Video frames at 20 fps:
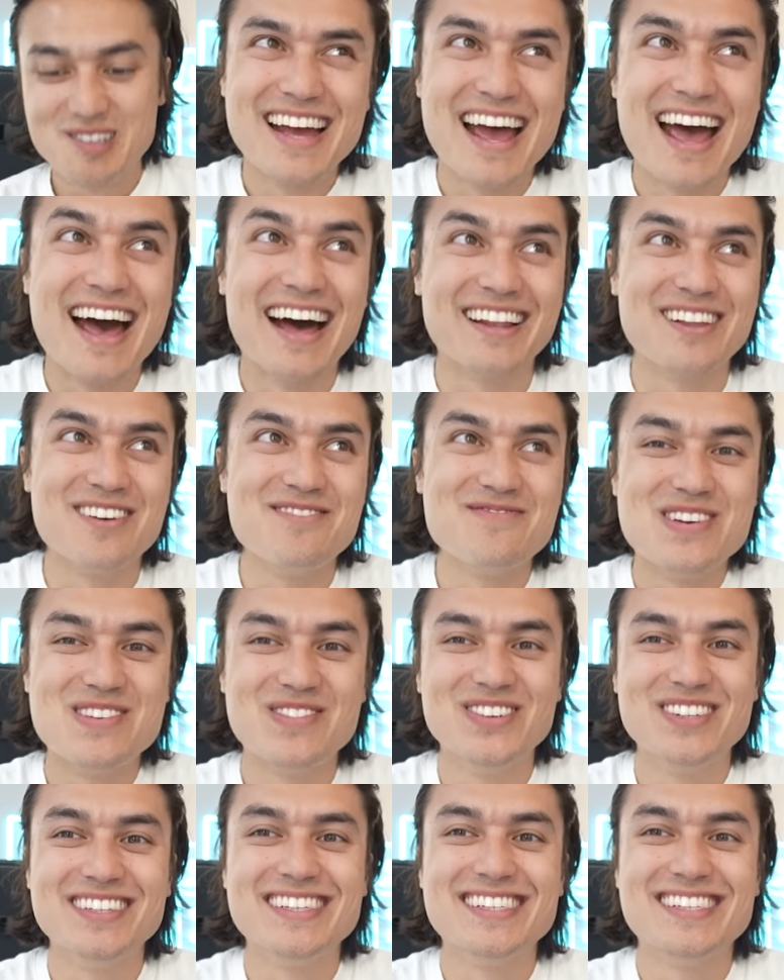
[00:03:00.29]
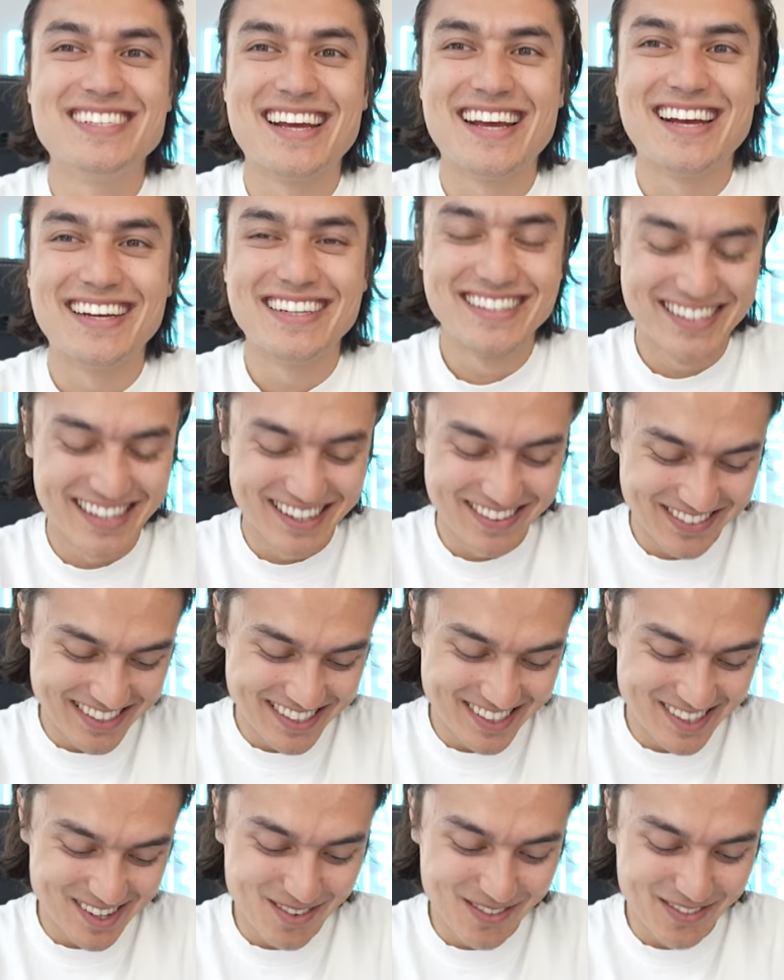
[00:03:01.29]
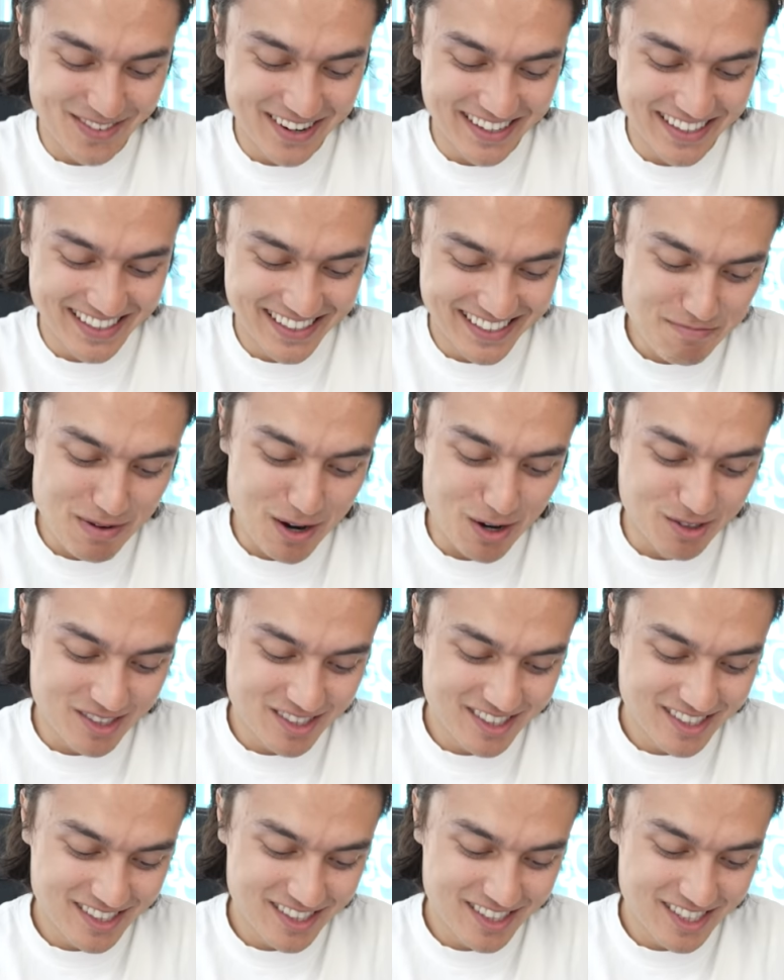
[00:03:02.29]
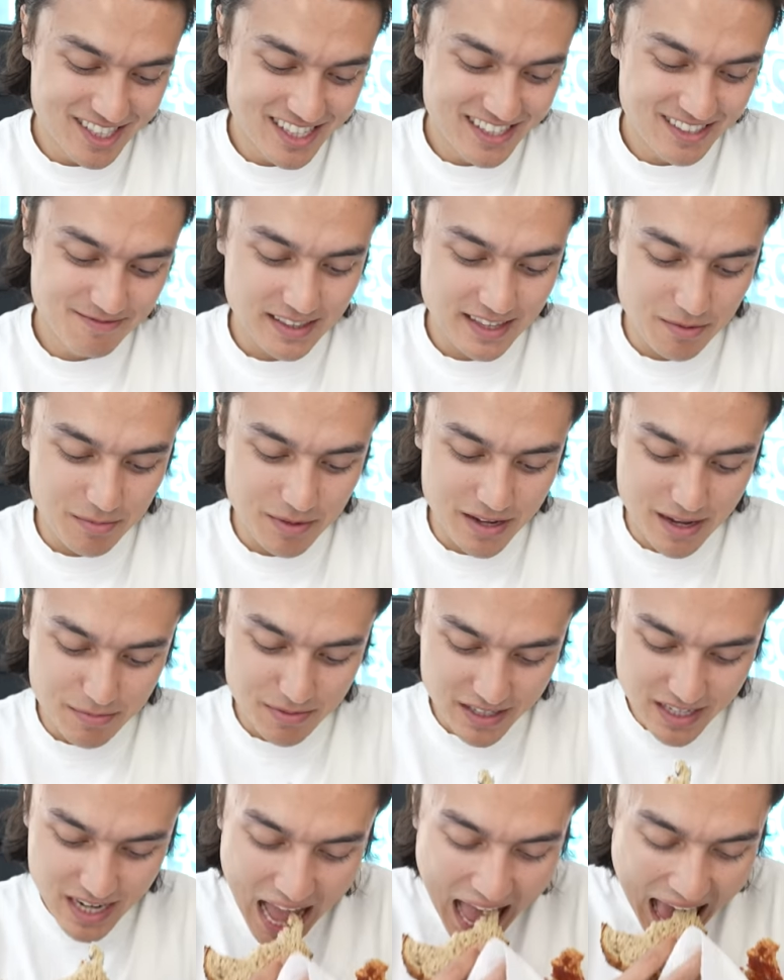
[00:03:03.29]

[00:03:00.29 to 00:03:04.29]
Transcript: Hella people in the stands. That'd be so funny. Posters and shit. That'd be epic.